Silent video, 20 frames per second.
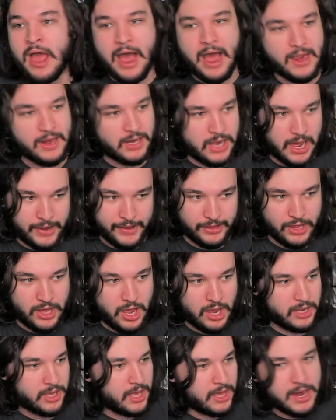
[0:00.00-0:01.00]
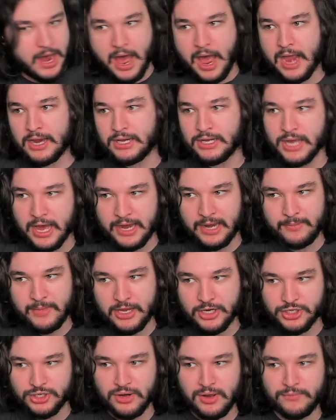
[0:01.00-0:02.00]
I got to log in. I got to
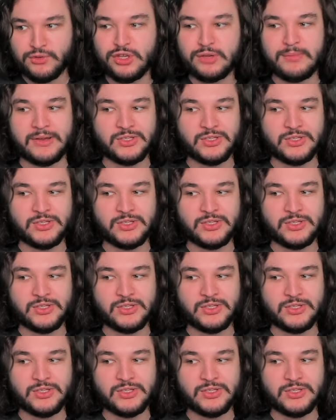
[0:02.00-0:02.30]
make sure I'm doing